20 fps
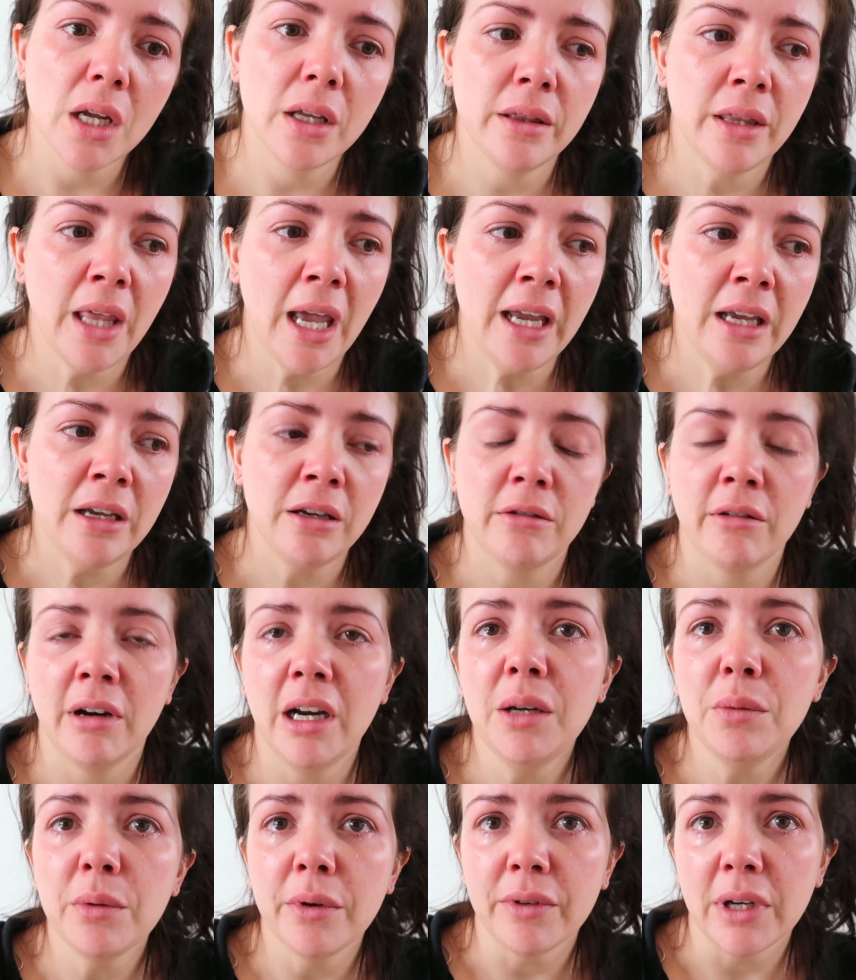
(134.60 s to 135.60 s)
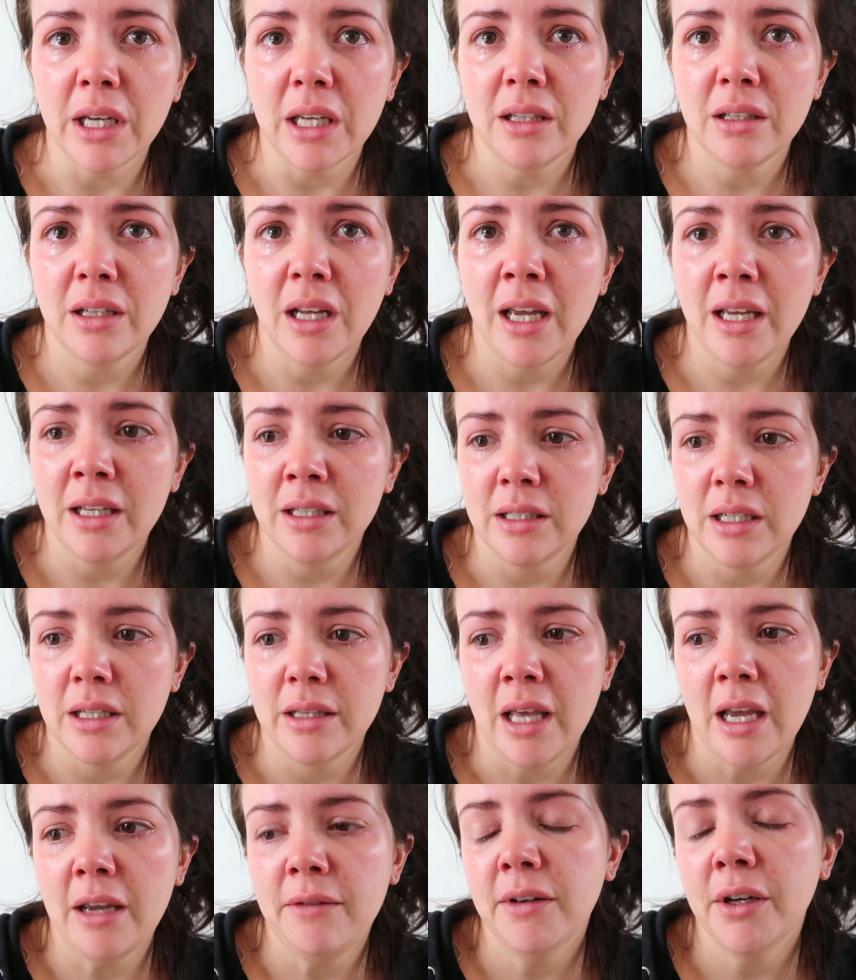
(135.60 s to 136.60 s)
they agreed with it and
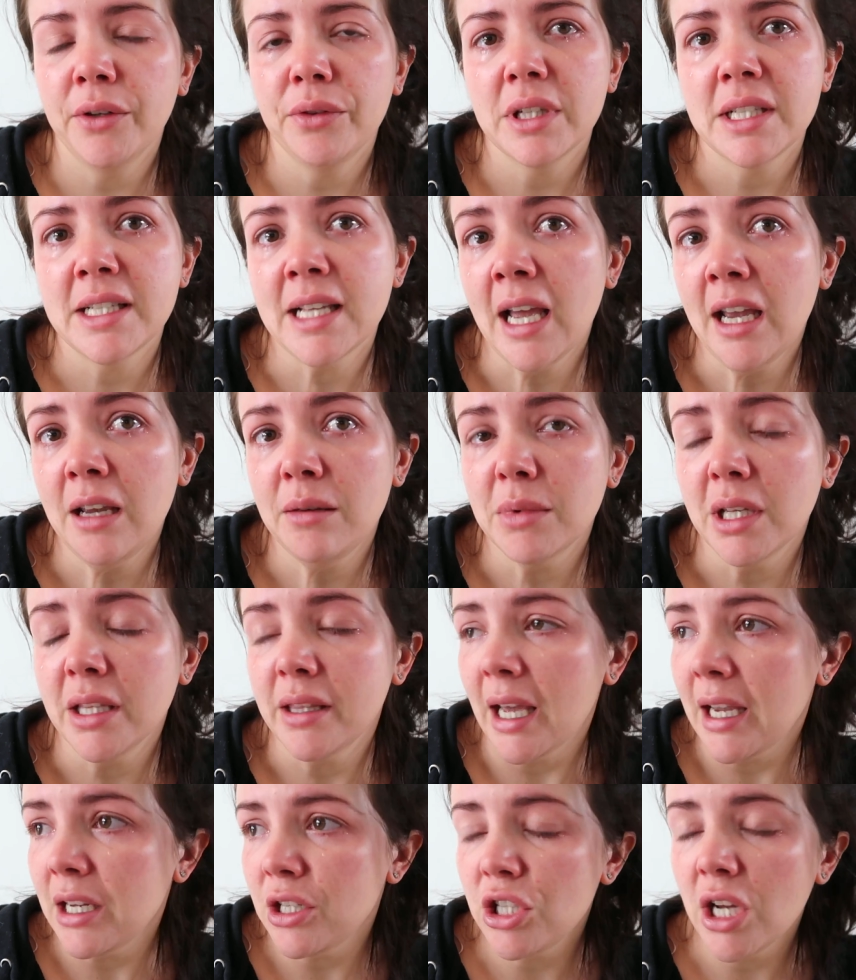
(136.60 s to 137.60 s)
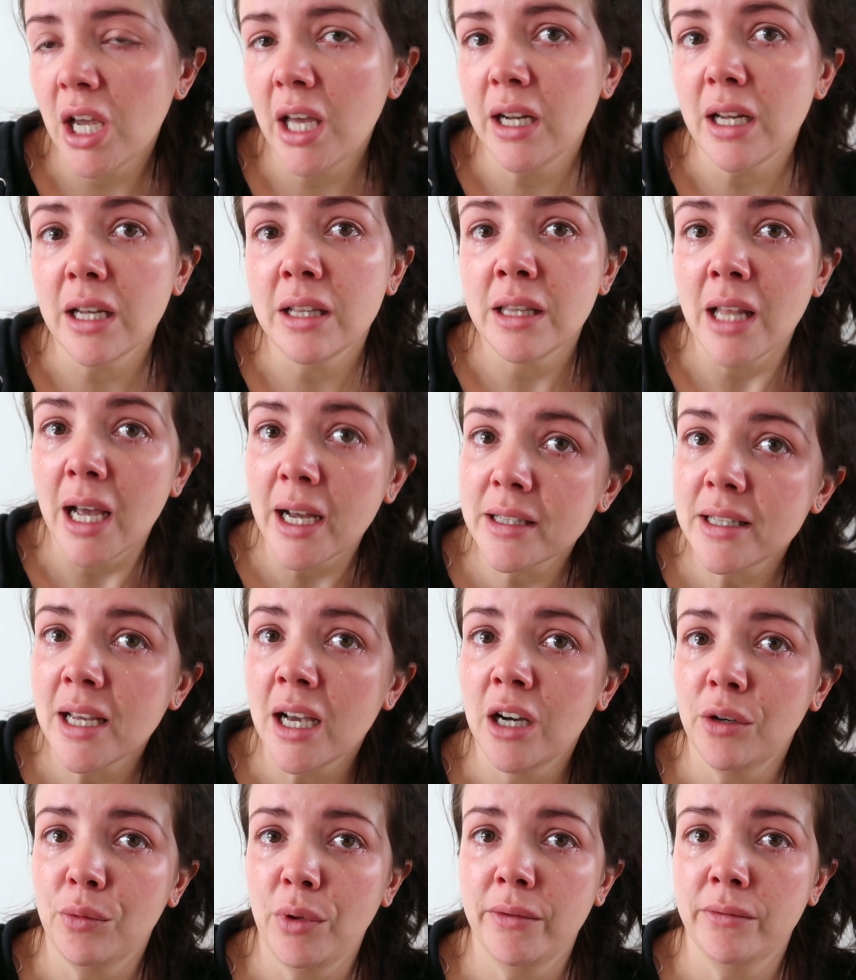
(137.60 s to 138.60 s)
they felt the same, that they shared it, and that's
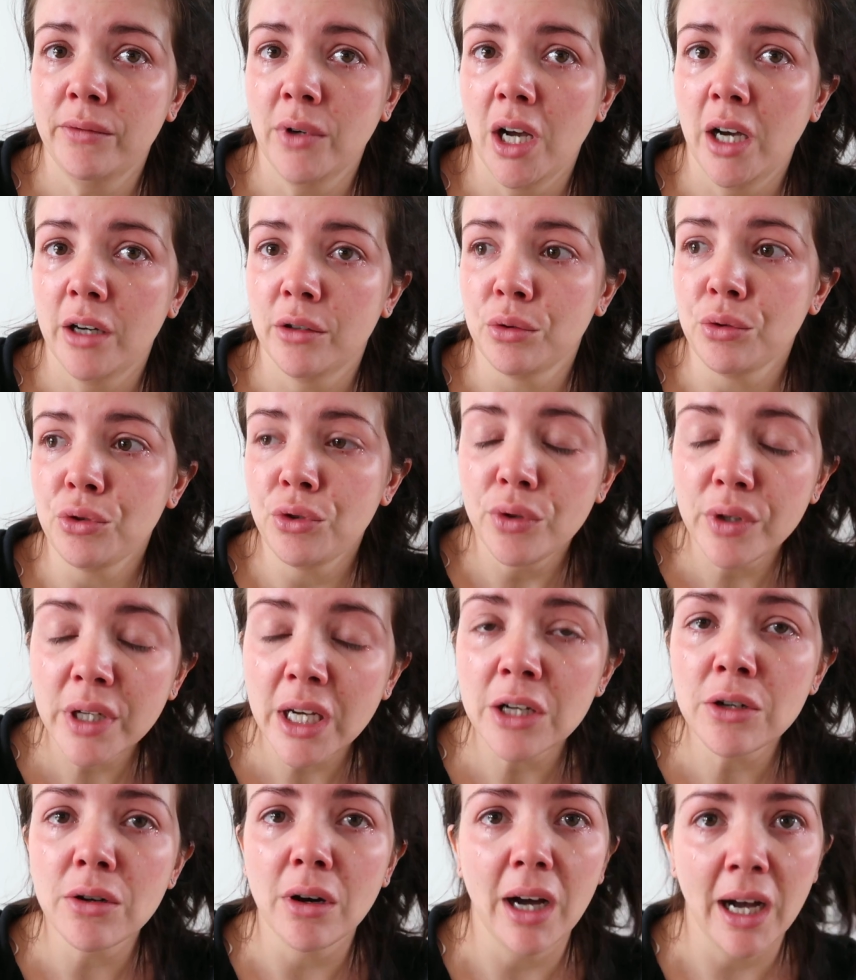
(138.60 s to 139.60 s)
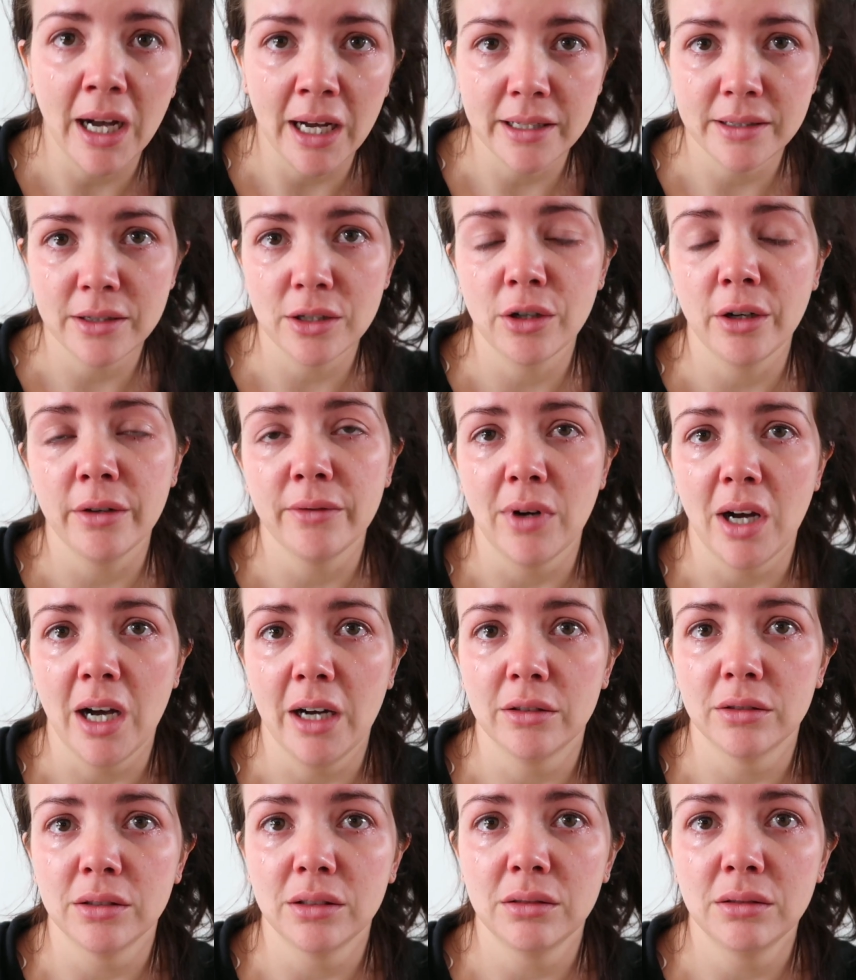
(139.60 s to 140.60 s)
how it went viral. You cannot ask to go
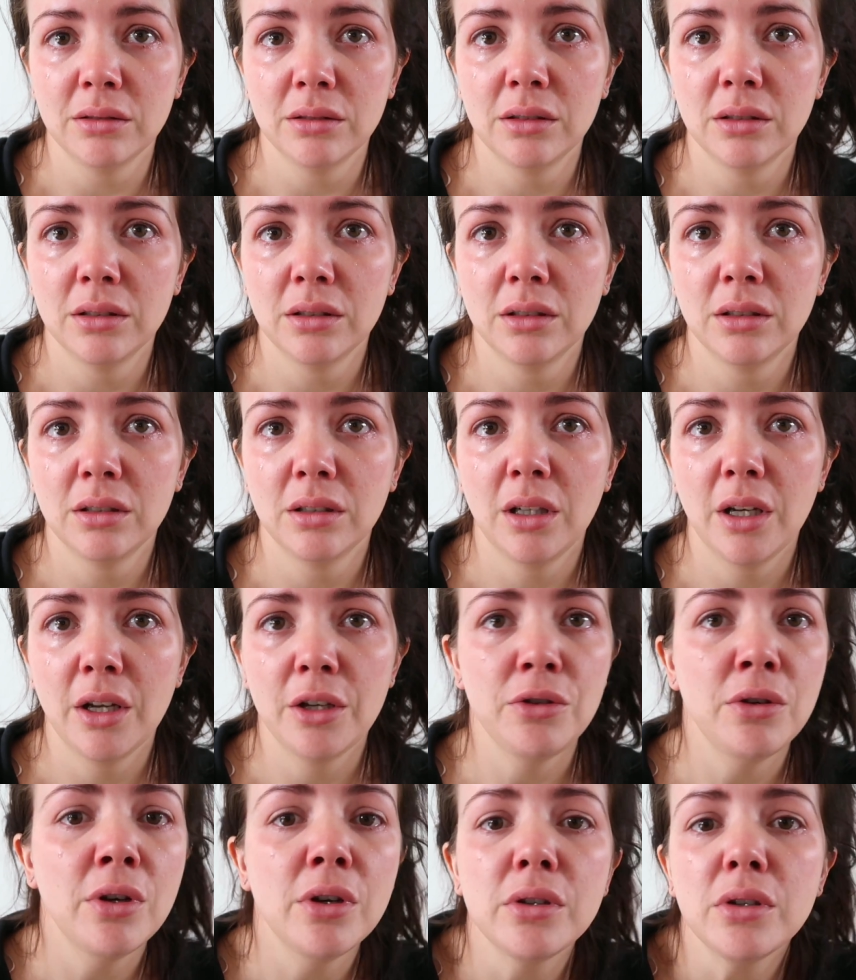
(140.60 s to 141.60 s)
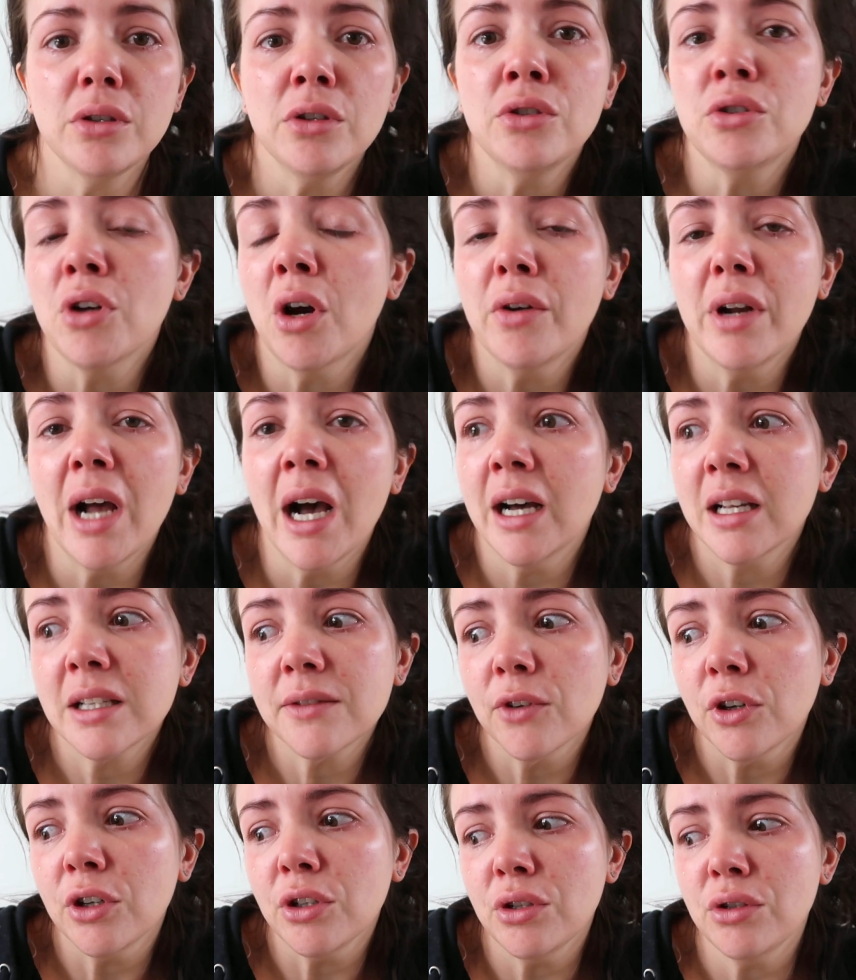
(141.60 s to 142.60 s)
viral. You don't
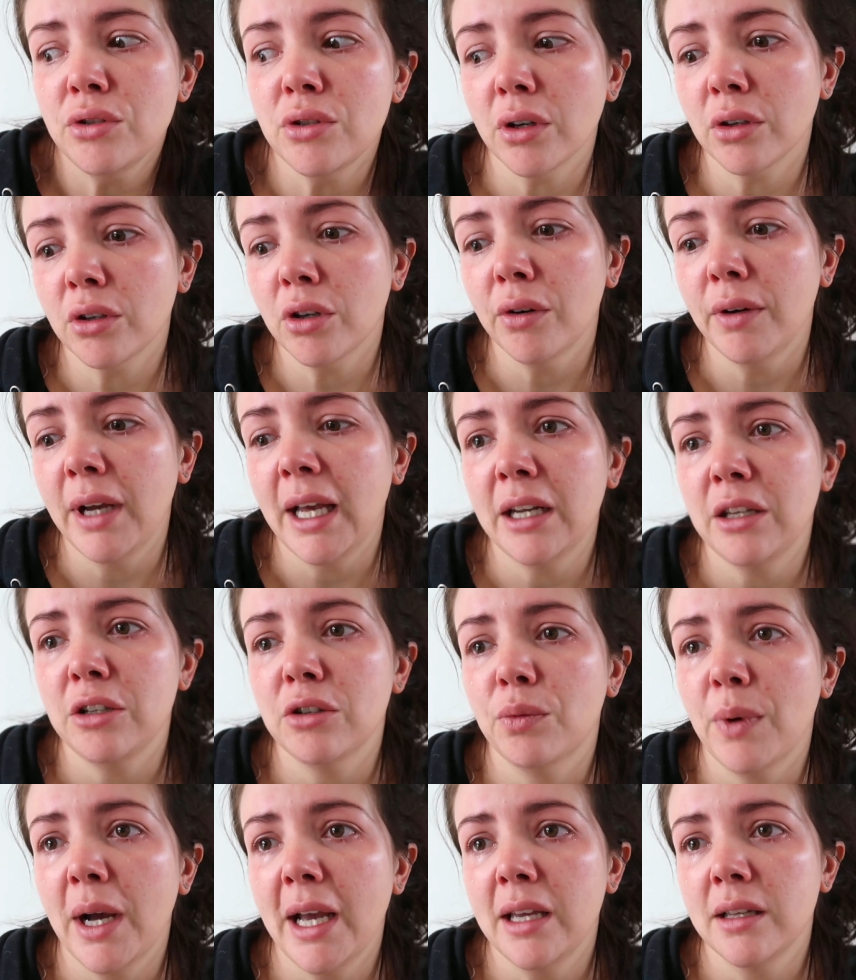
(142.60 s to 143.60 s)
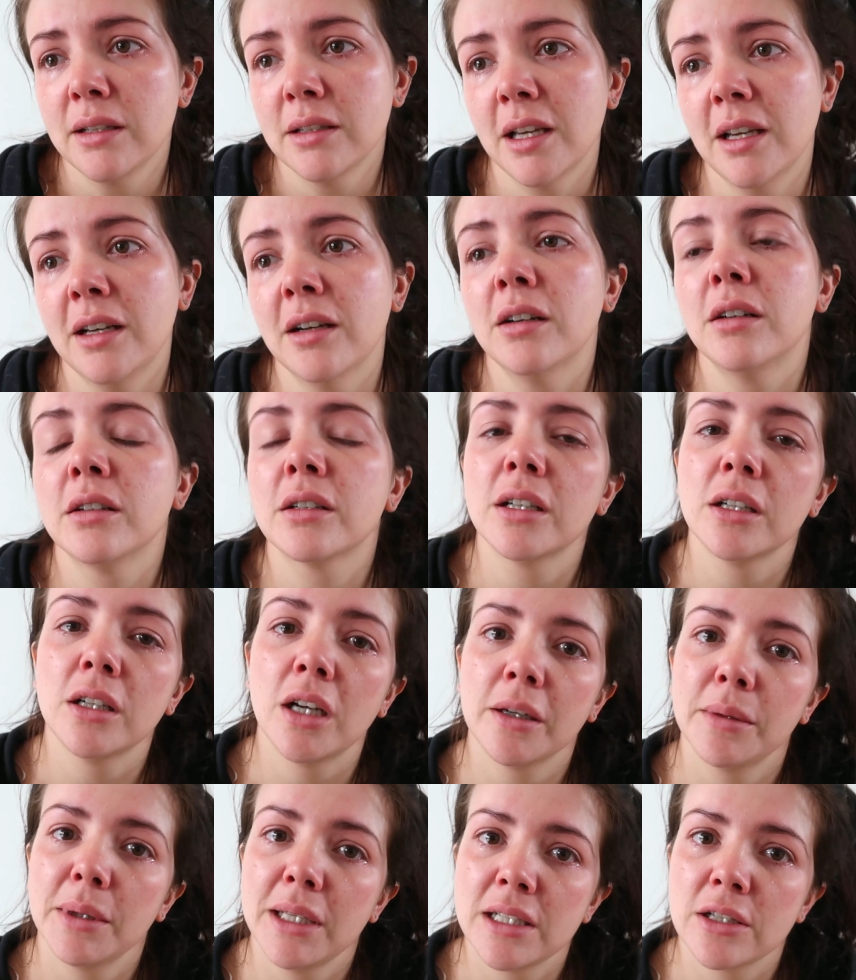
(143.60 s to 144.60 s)
ask for it. You don't go out of your way and say, oh, can
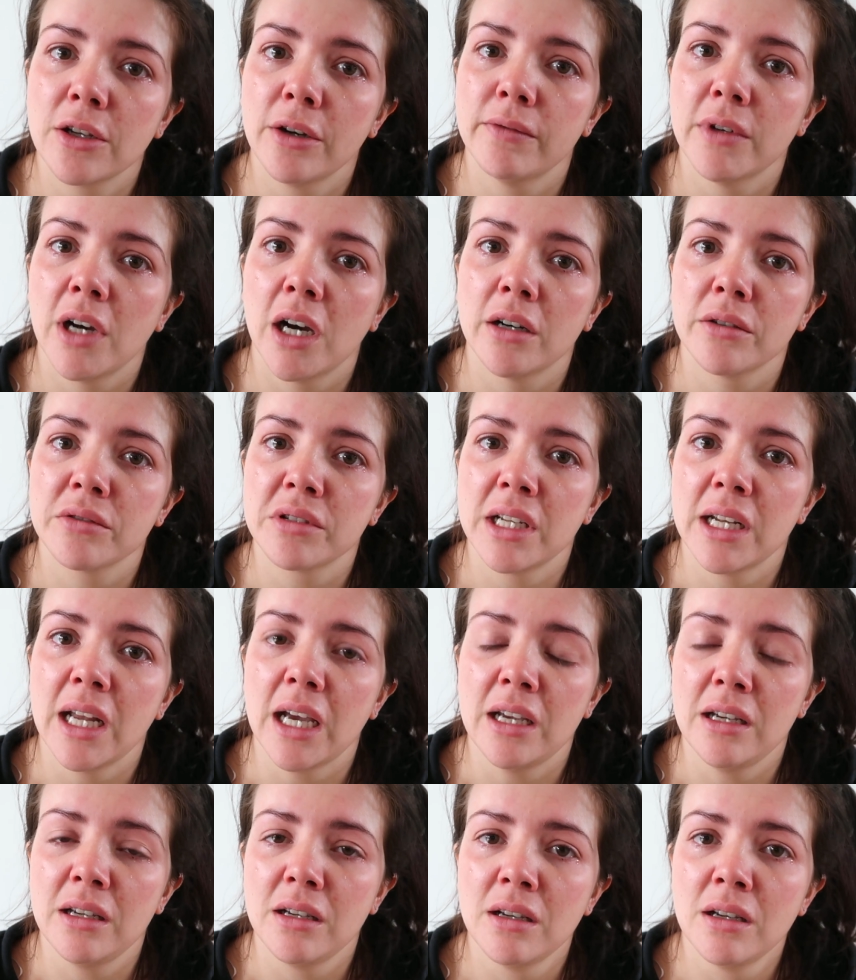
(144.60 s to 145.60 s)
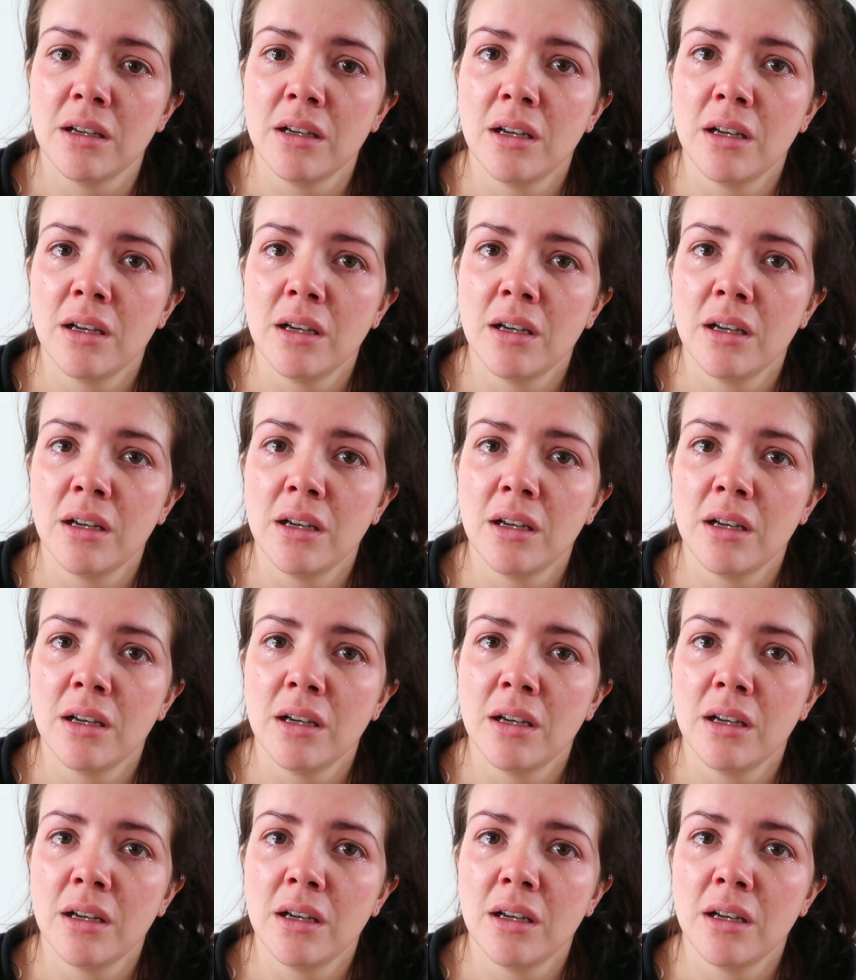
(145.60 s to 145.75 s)
I please go viral today?